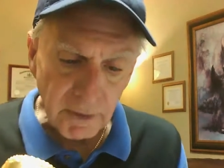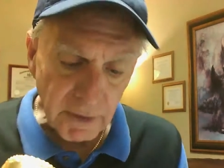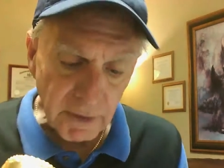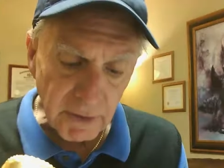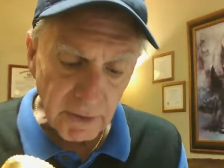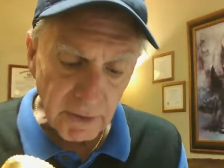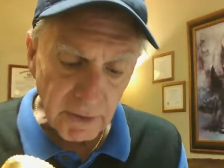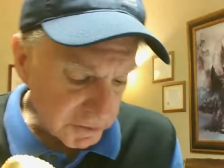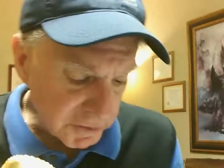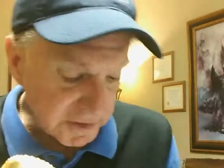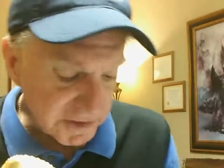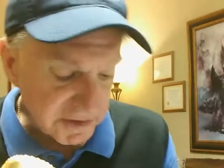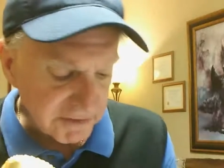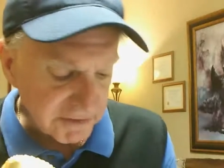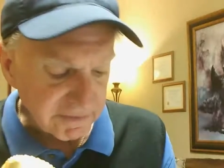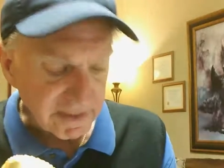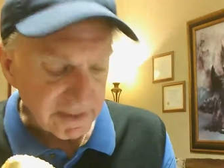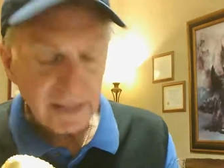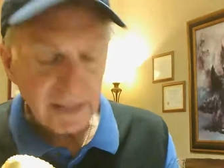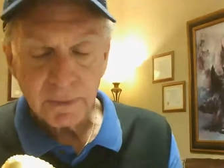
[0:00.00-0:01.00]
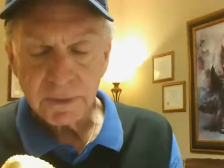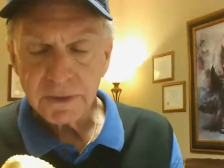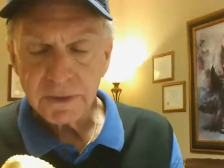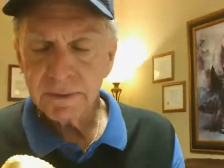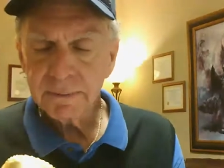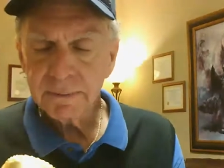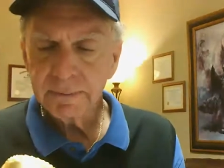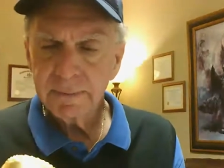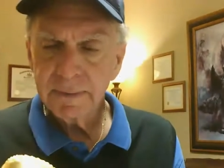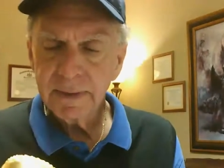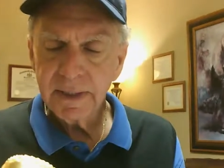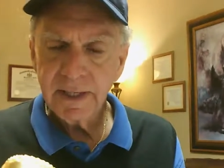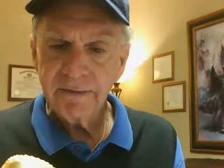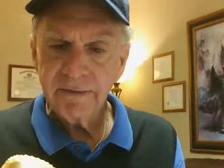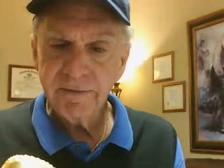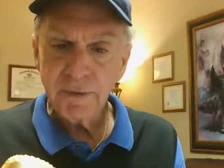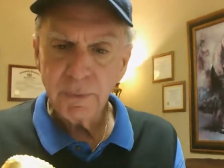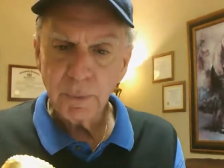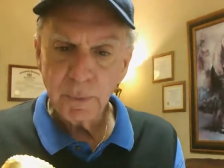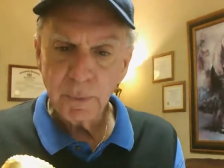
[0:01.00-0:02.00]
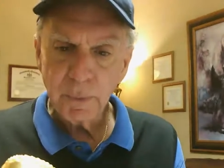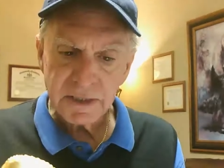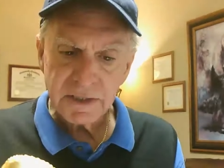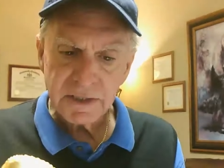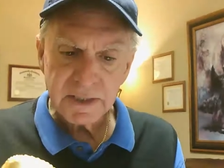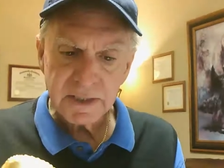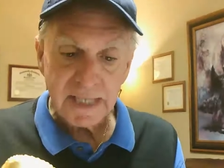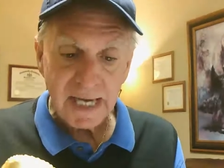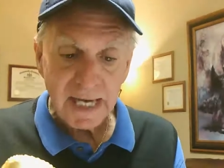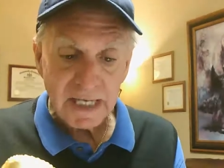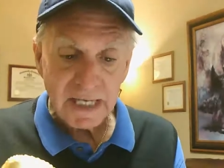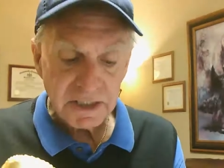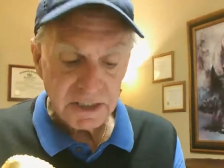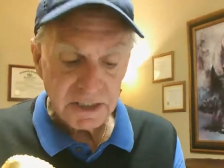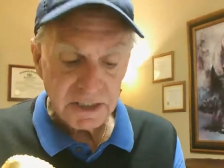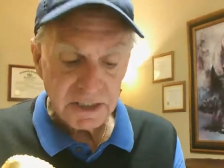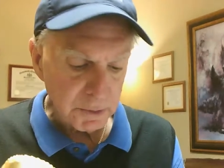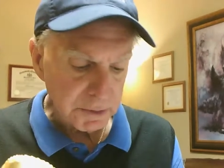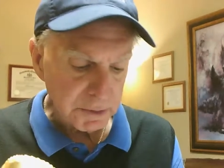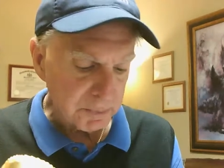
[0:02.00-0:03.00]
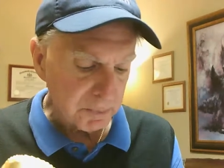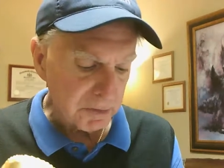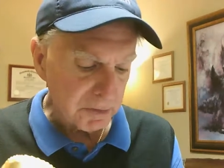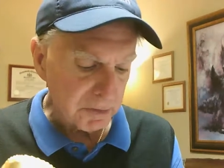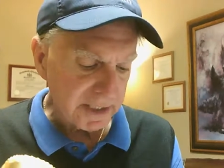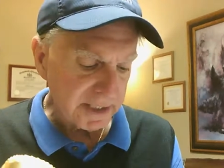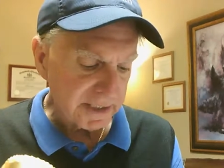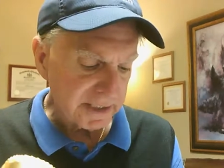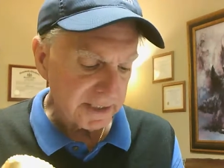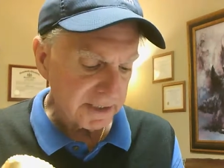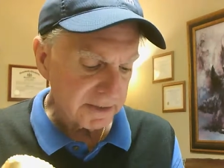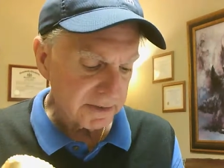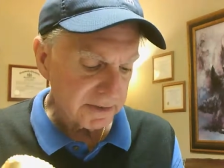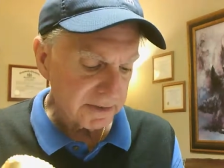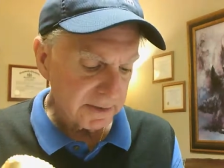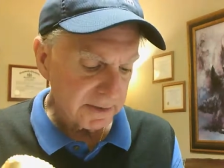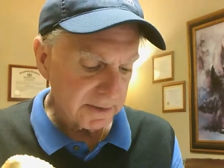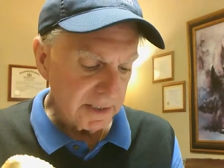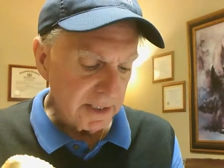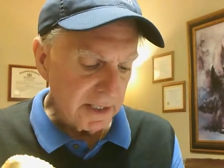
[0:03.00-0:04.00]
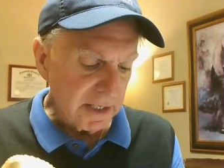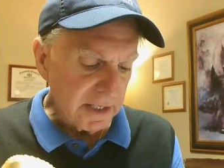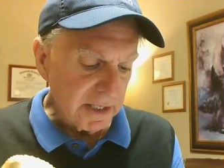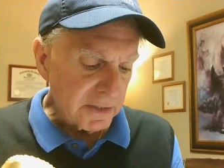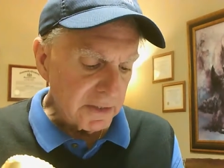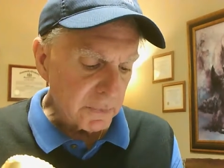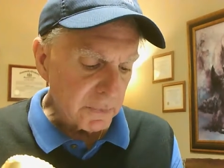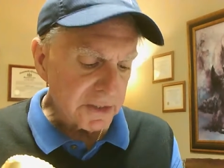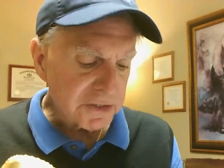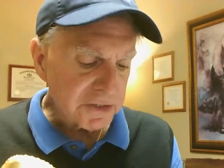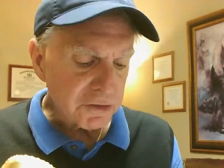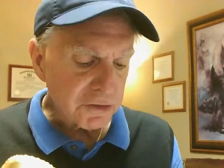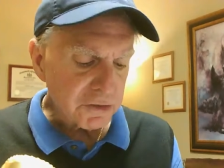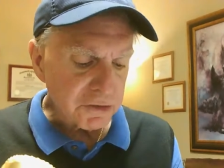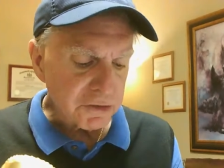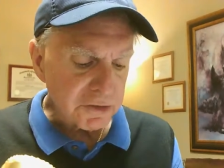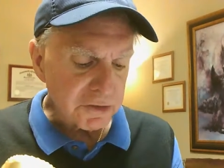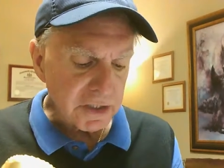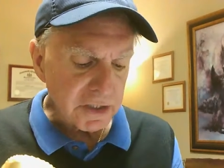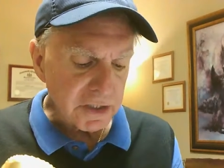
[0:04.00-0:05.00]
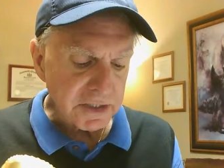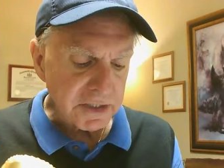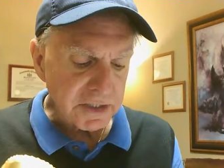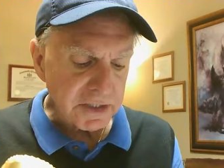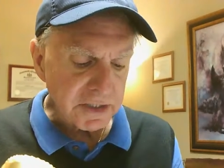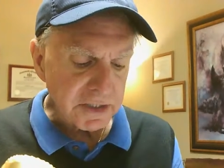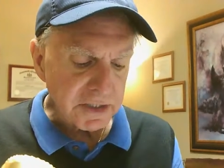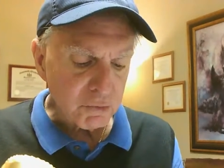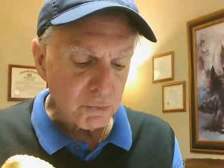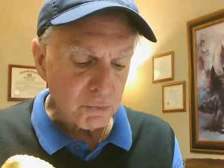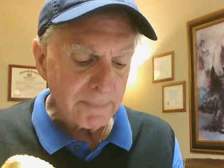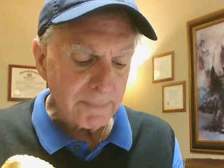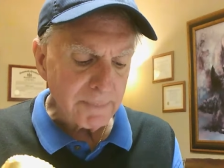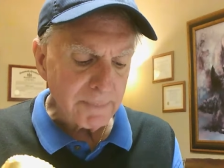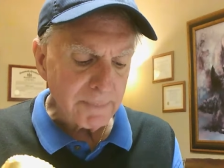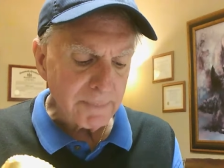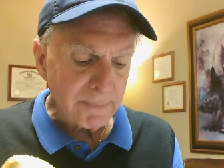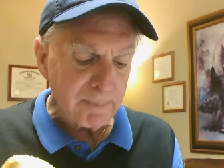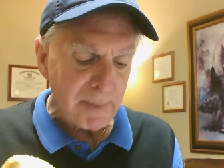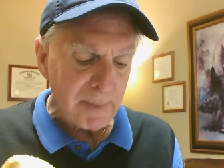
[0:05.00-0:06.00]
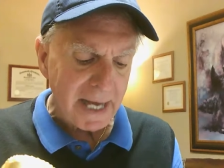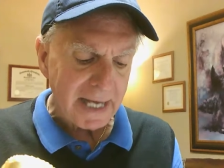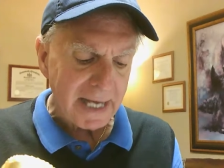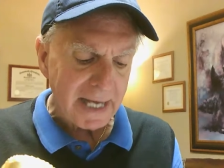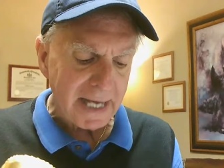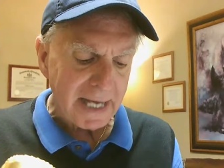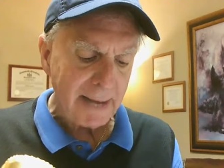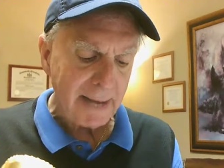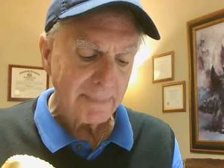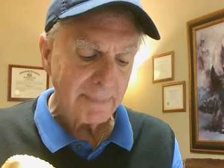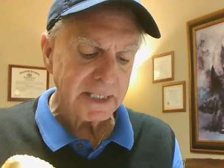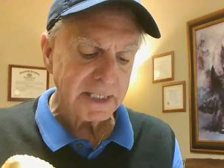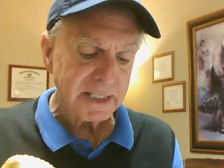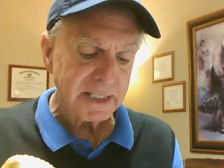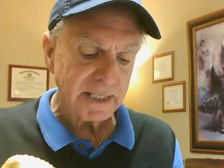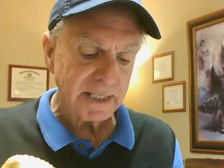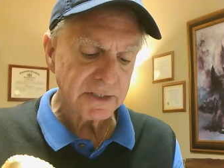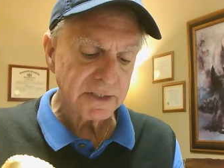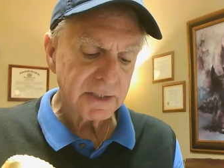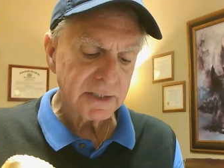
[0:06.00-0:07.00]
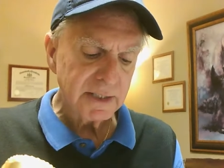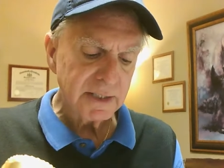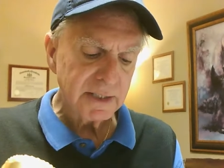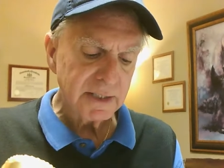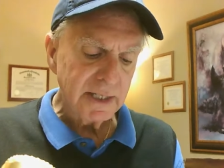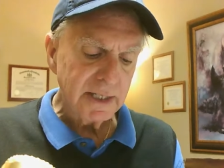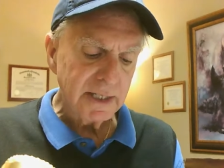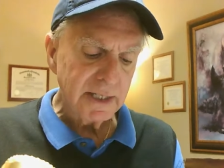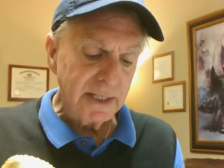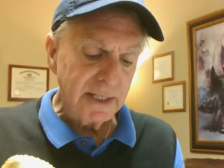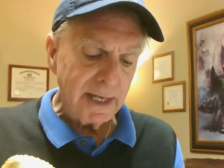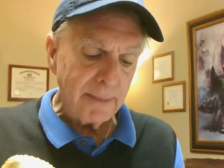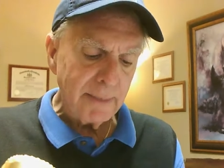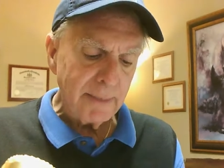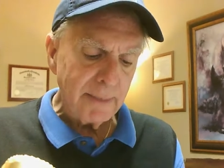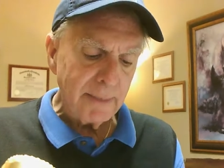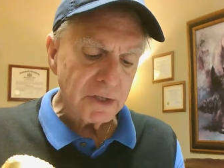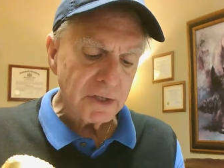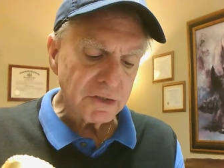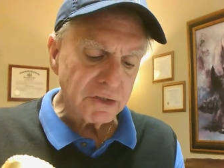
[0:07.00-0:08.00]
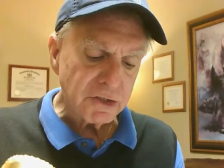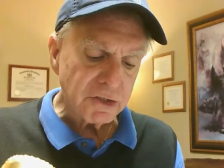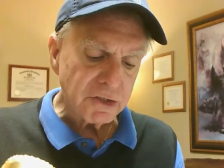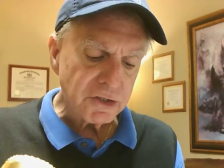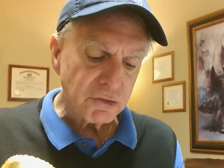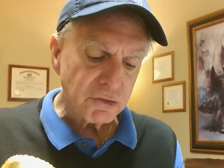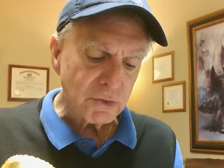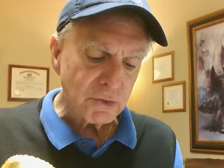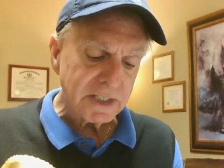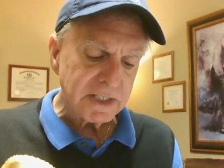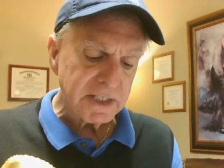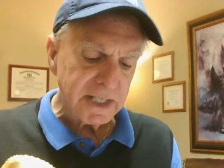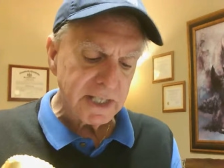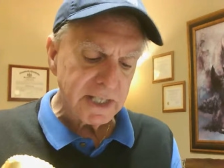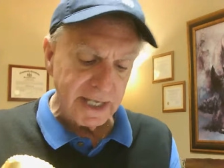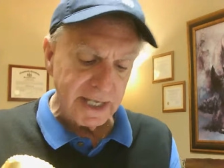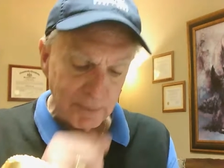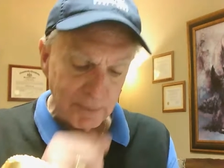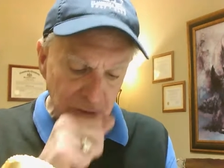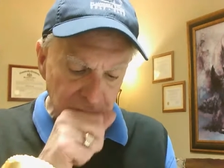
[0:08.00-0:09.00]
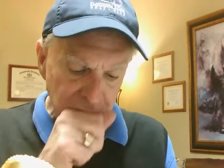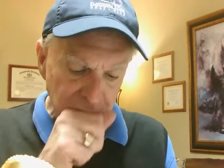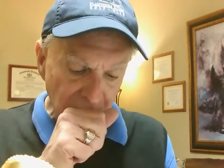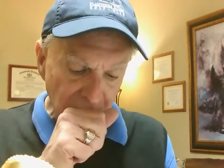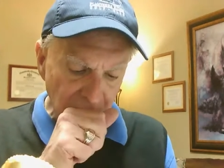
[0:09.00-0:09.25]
versus the virus if it was us that was breeding these. The researchers note that disrupting bat habitats appears to stress the animals